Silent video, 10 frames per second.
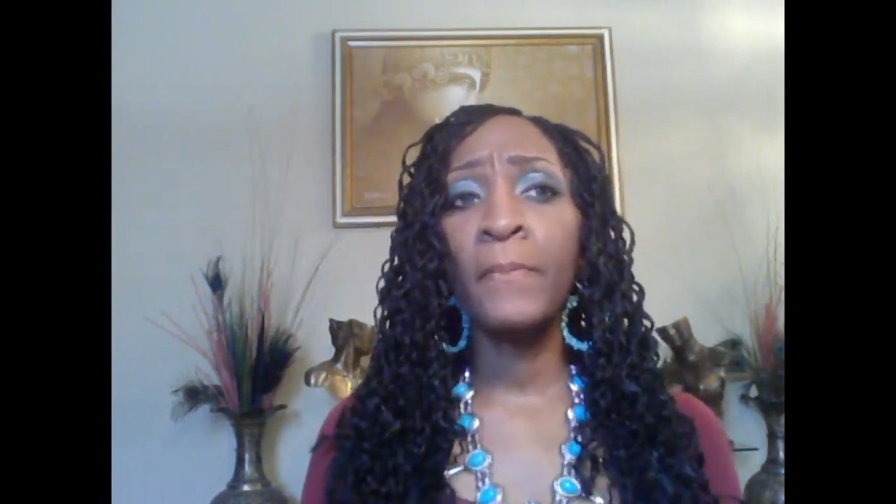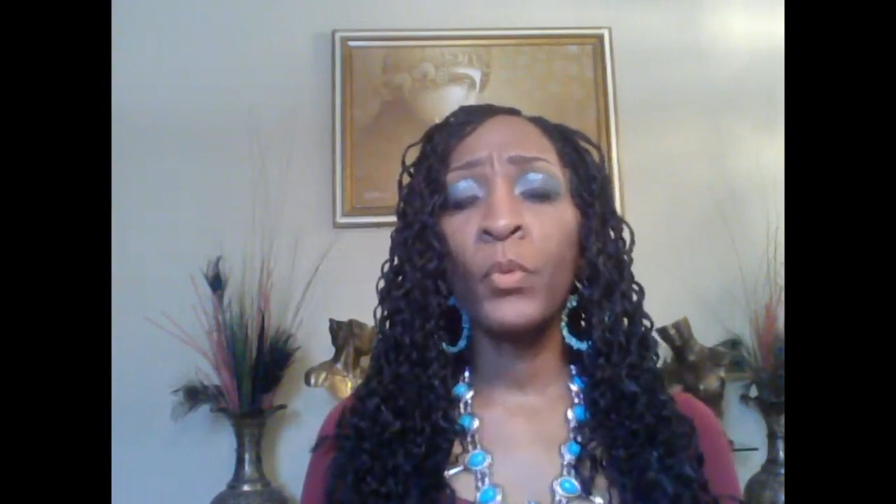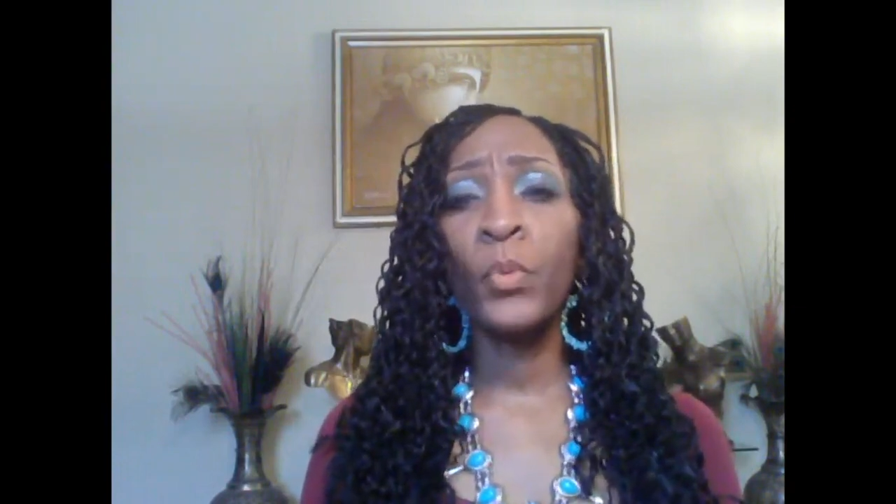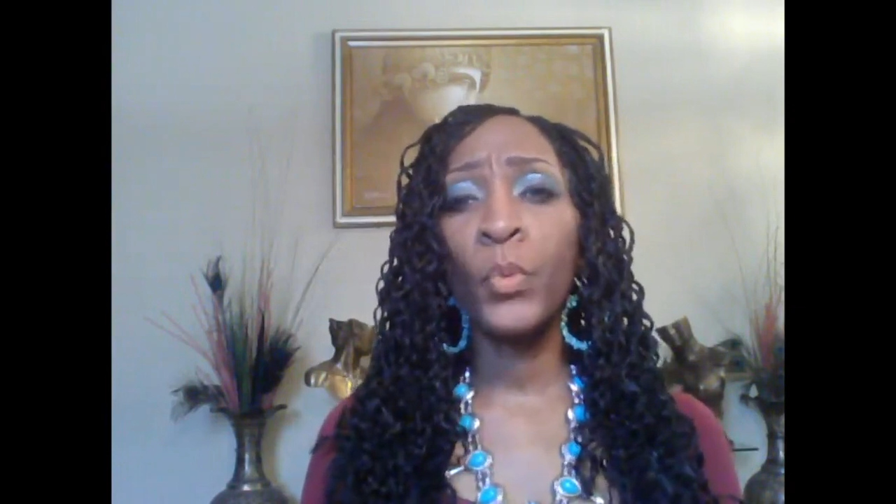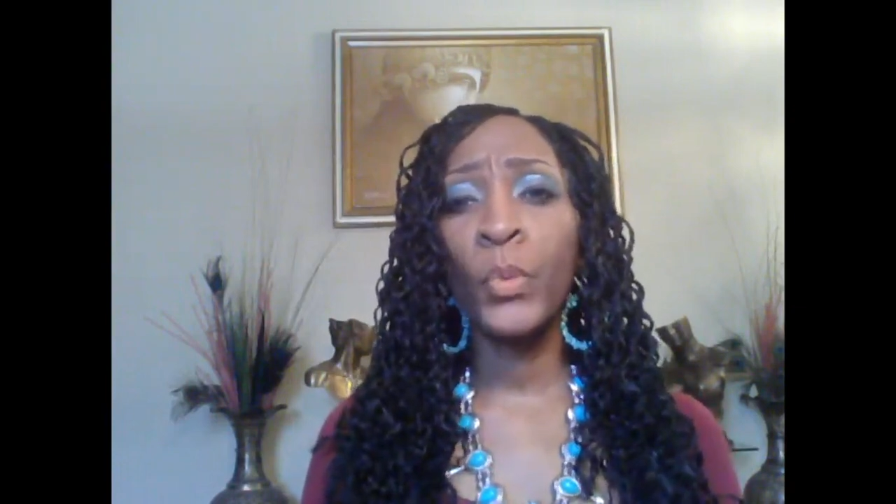
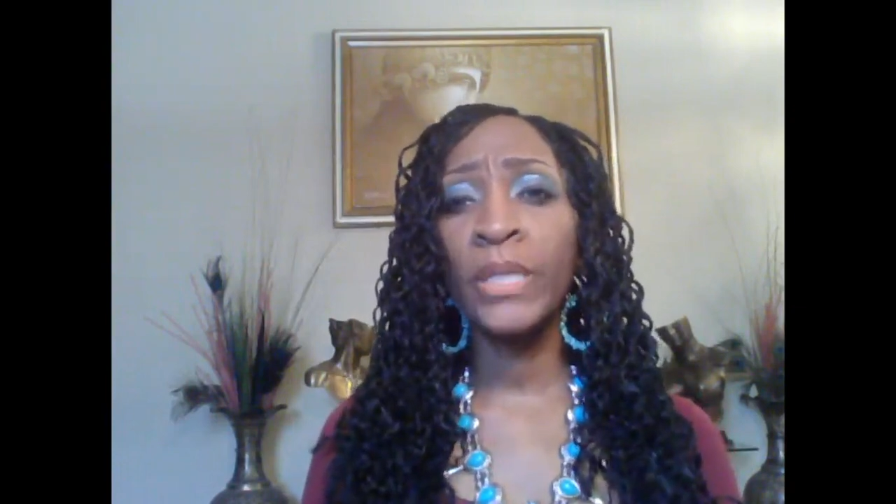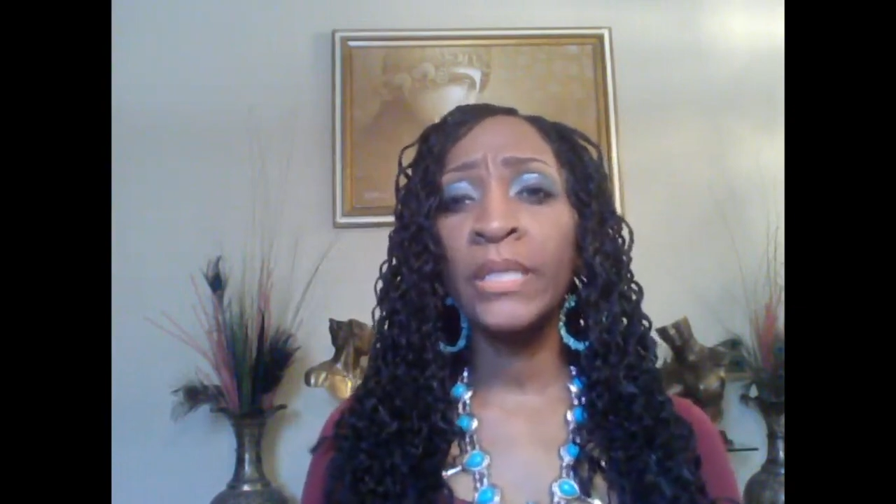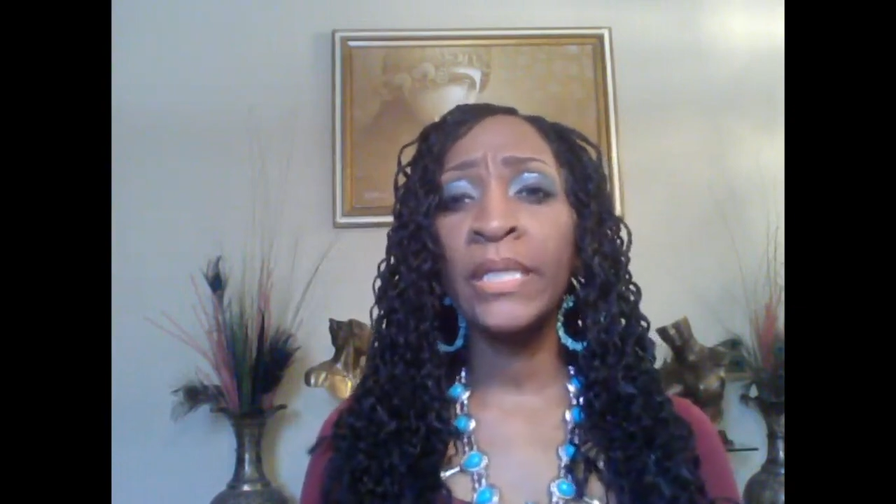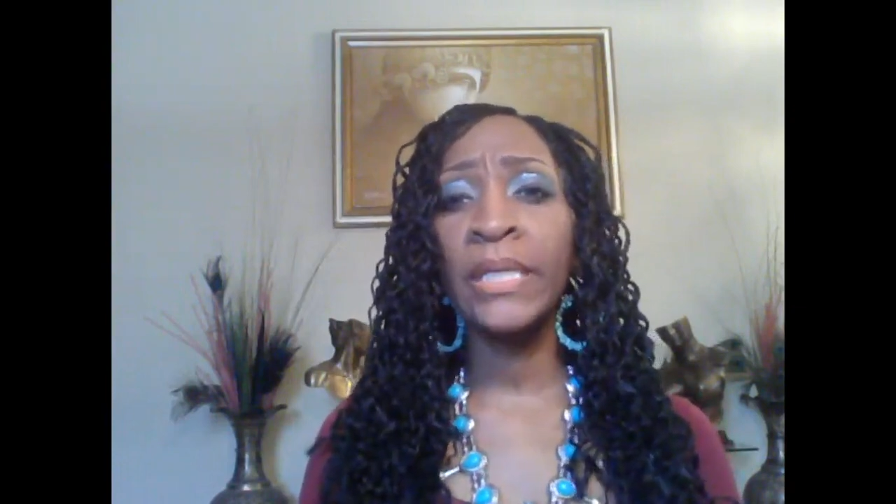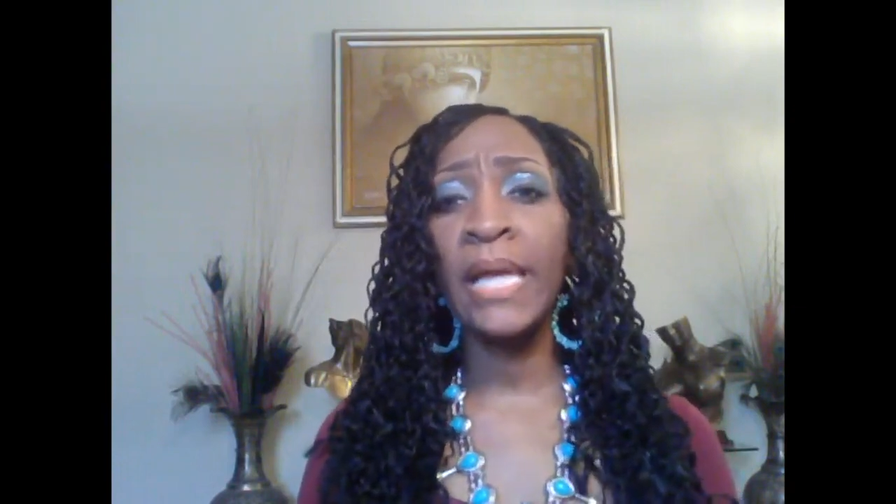
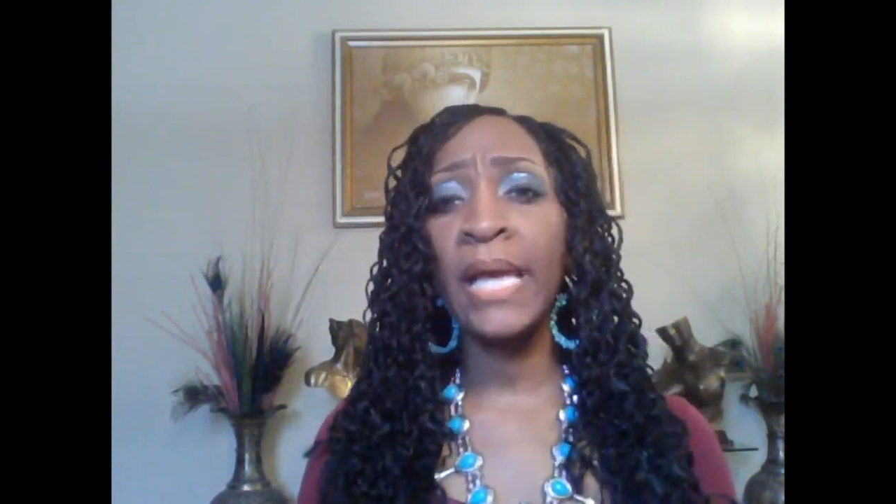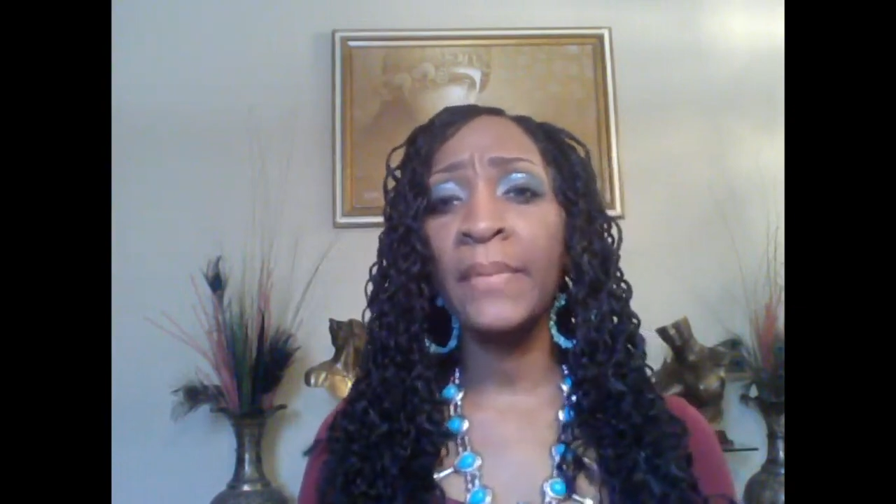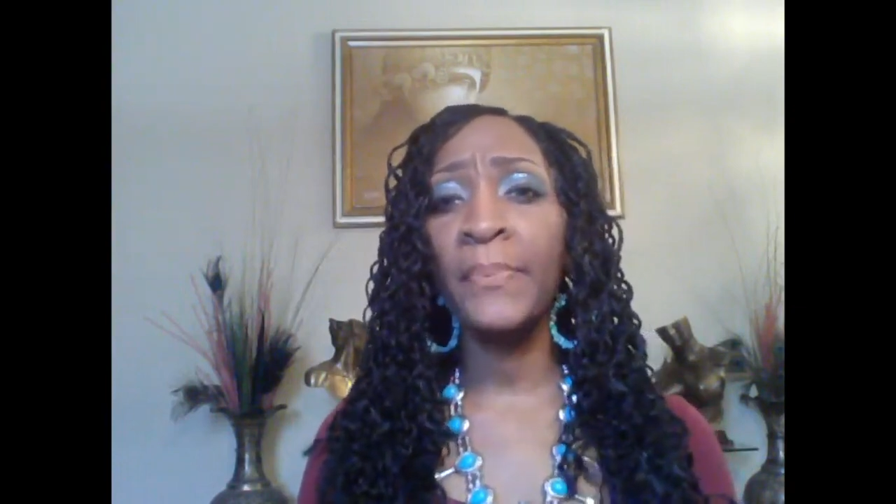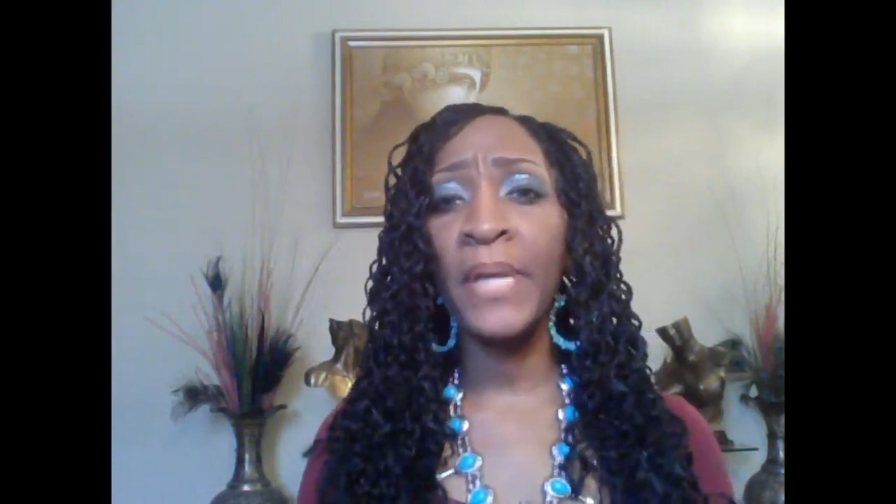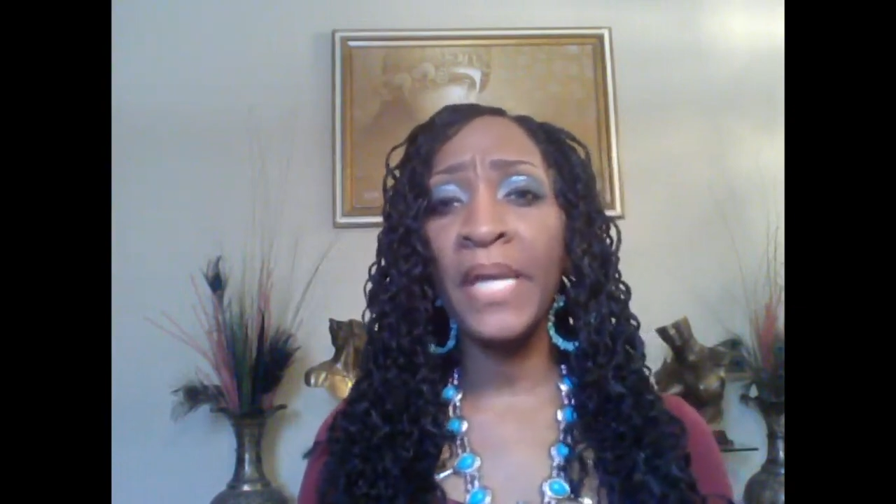really kind
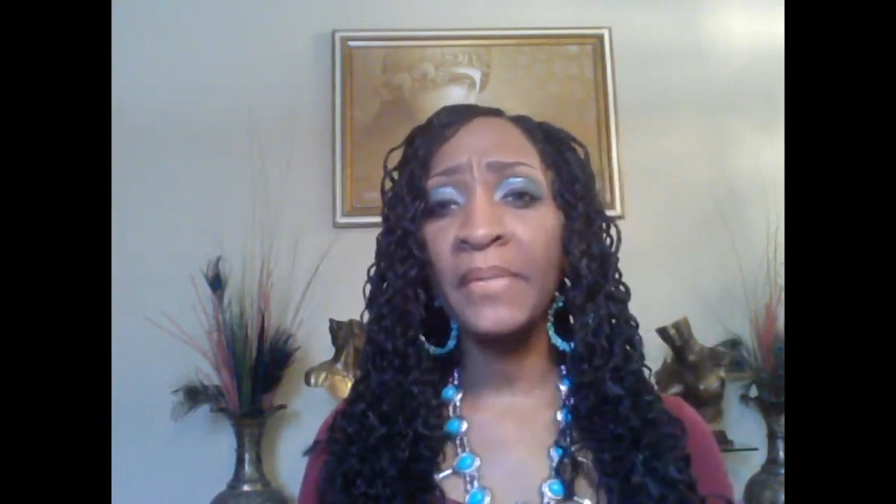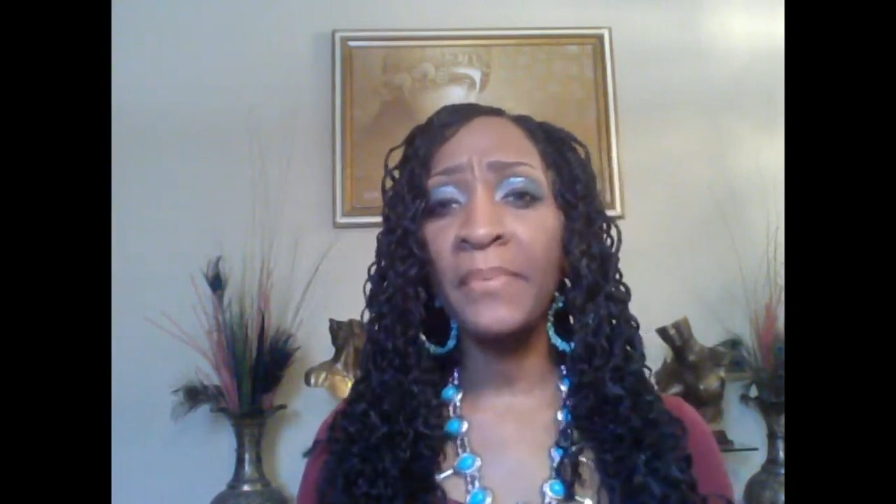of piqued